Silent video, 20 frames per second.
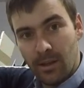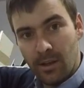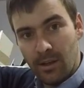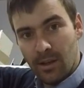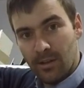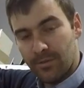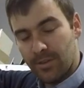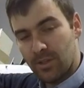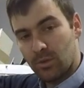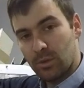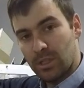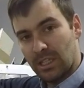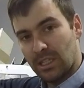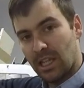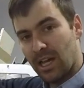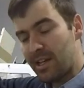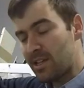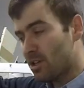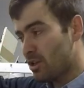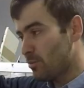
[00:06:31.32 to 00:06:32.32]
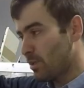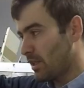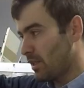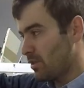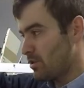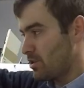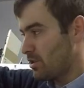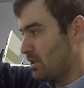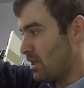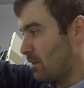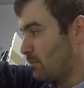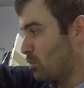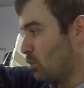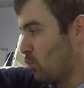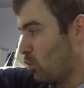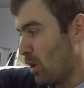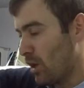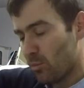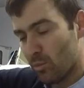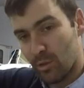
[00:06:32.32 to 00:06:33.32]
If this was a Lycoming engine, number
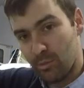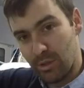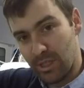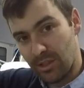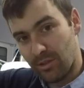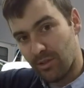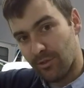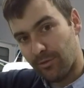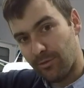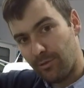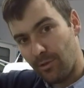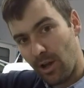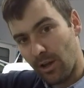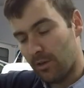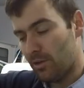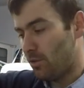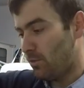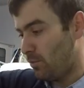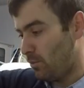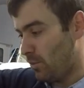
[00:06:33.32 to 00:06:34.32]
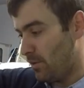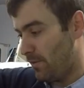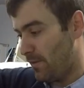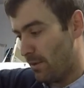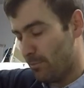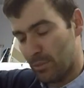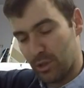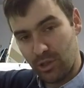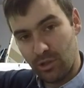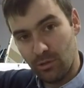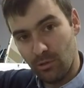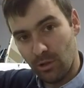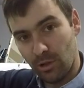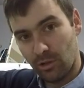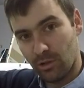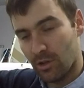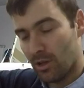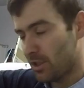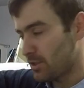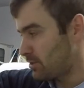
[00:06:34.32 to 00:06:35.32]
one would be at the front with number two
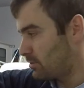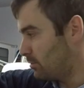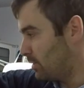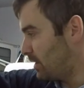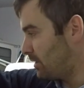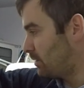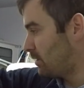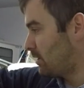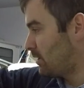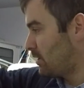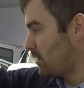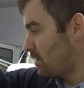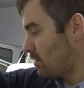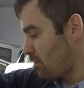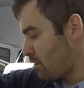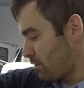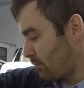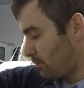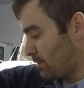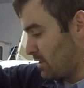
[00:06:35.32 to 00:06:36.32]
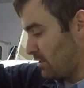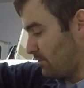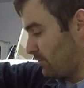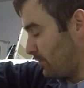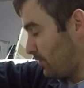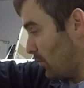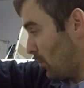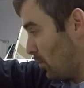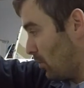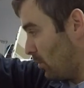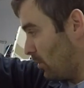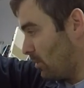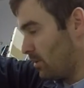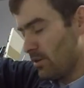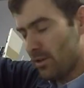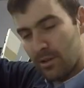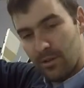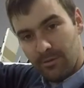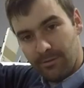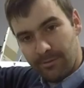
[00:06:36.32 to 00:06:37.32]
across from it, 3 and 4,
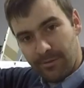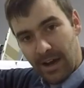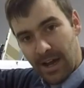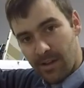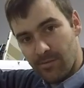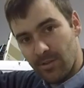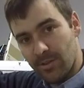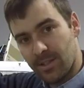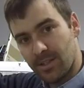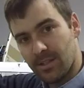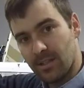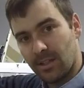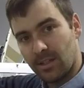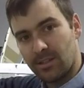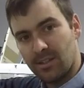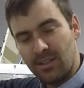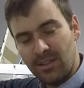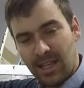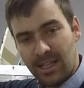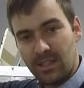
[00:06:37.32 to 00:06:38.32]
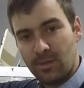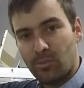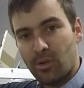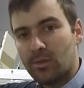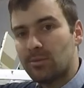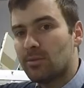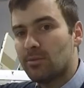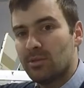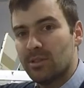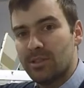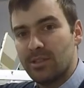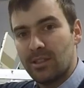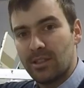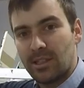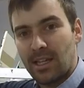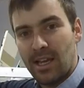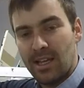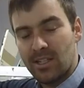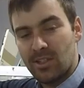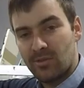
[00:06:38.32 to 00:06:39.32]
5 and 6. And that's probably the
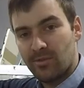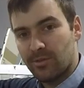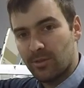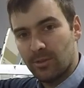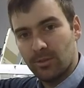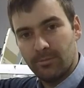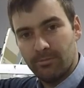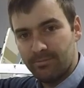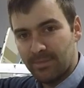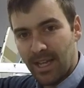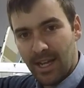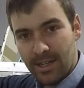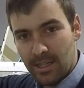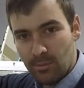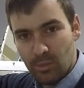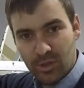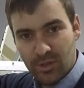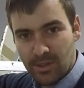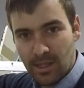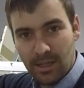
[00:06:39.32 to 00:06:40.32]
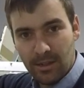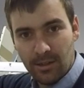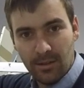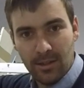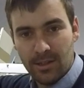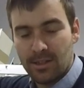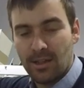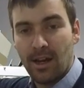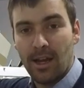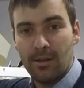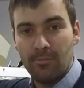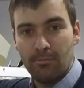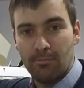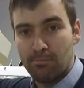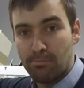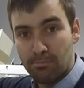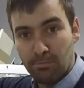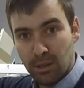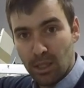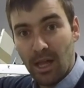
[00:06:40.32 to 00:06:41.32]
case for 90% of the time
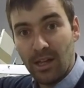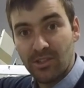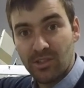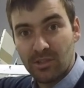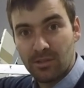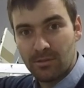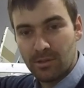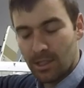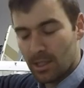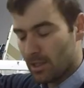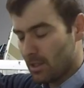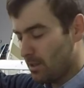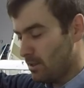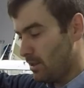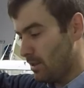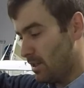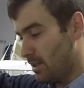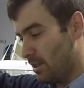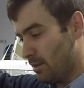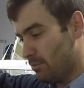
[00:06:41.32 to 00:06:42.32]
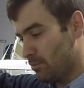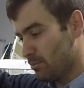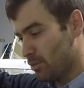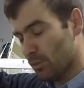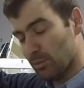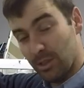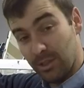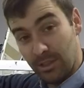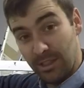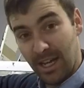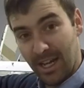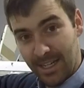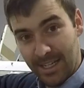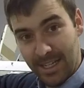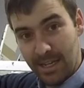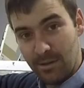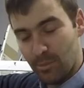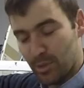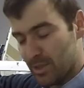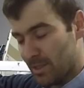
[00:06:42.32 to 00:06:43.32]
plus, probably
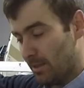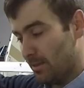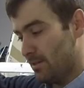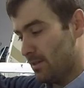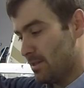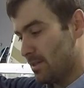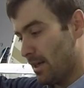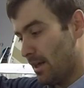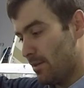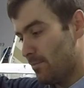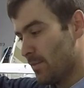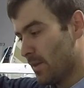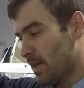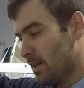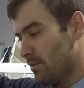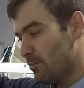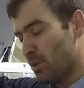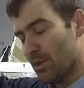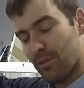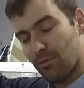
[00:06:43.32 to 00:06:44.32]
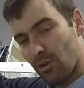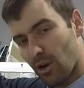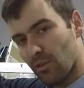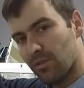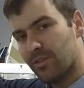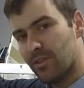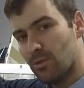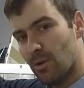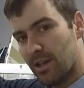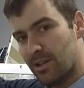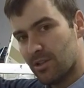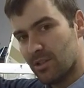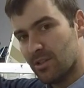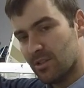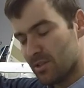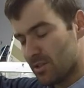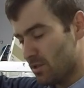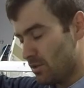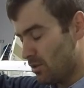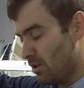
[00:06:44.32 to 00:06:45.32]
98% of the time. But there are a few
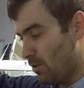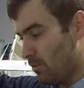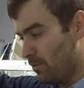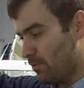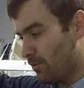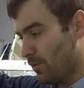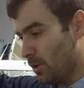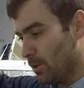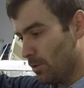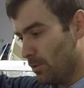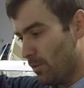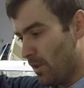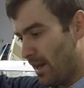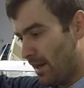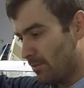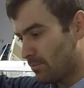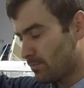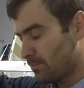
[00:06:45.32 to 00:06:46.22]
engines that don't follow that.